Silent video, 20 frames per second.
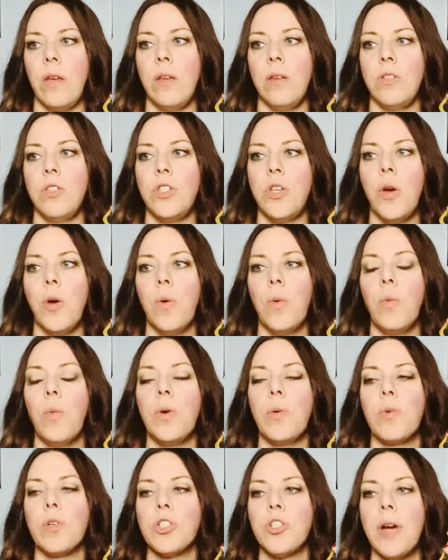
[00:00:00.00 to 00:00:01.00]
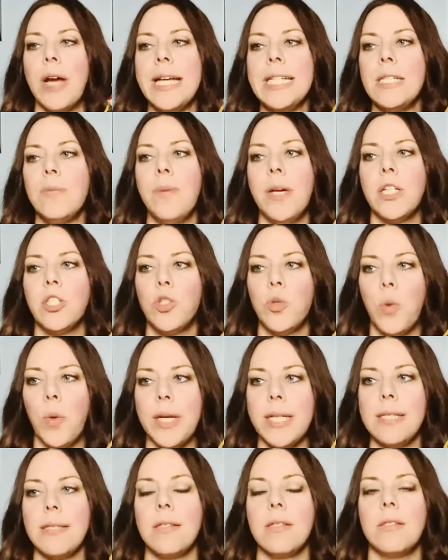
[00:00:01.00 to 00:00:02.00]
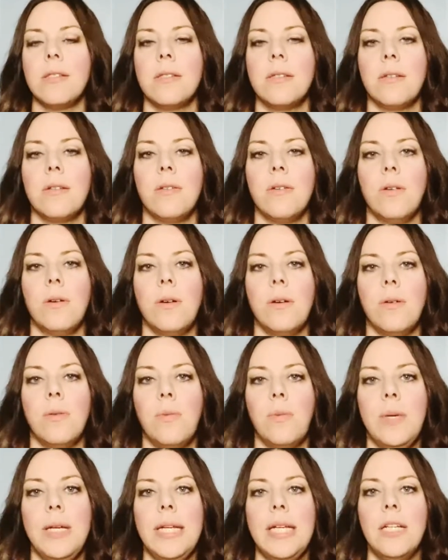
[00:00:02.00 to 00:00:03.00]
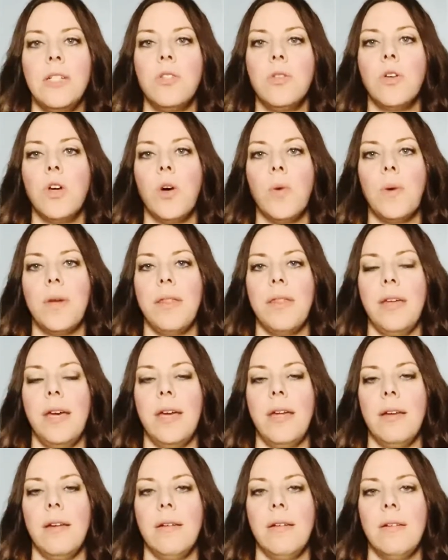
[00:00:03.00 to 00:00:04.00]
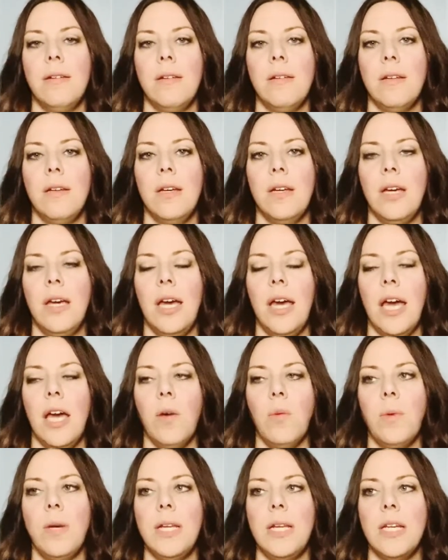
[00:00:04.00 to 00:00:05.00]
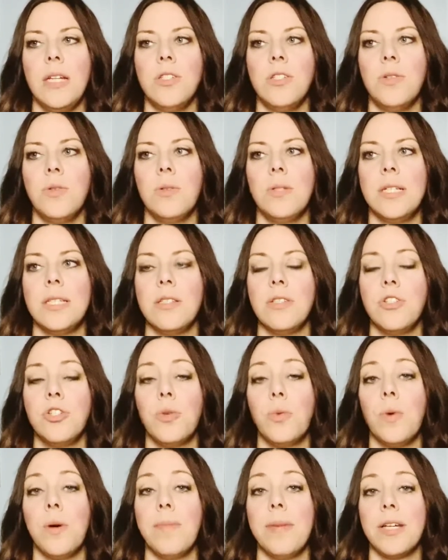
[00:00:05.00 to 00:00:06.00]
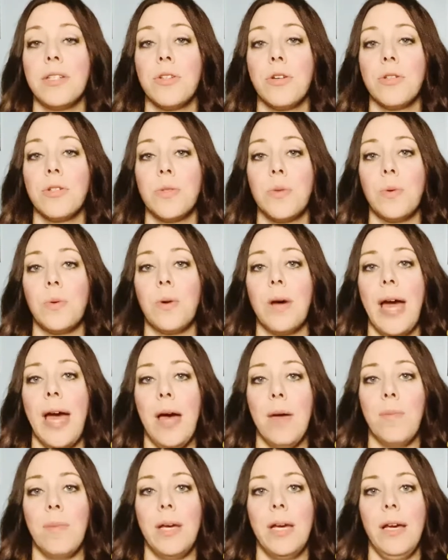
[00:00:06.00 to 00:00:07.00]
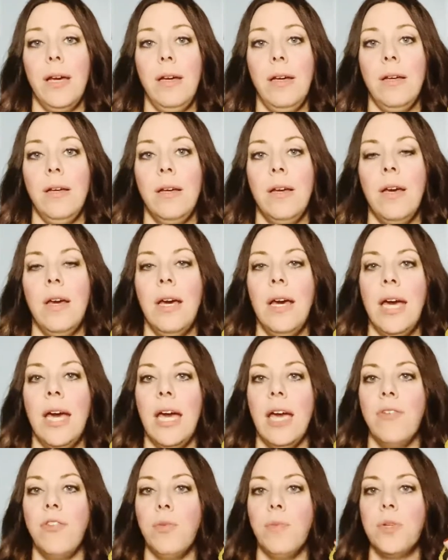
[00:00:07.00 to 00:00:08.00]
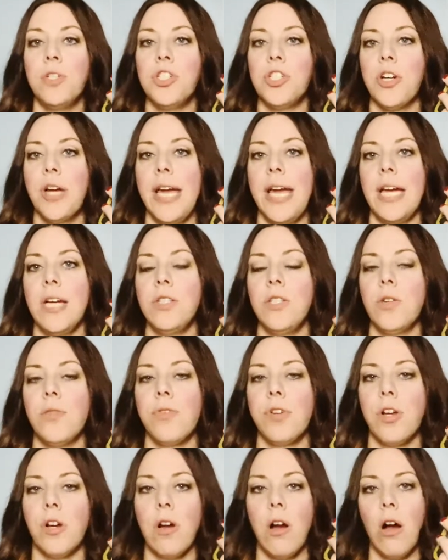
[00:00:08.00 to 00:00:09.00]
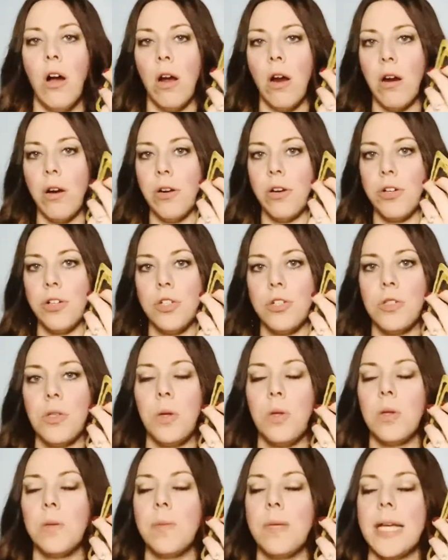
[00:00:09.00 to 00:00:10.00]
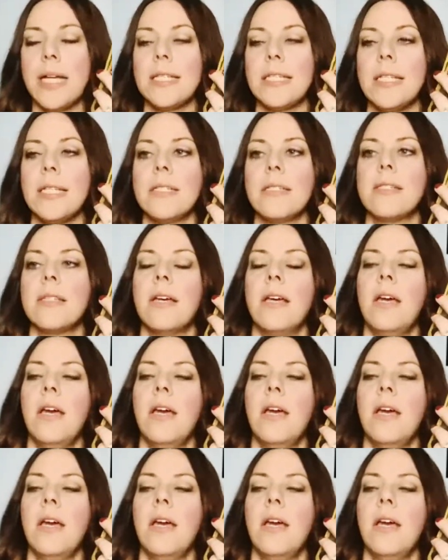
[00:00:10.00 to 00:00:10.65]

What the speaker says: So when we're trying to make choices, we need to go within and we need to listen to what makes our soul happy. If you put your hands over your heart or your solar plexus,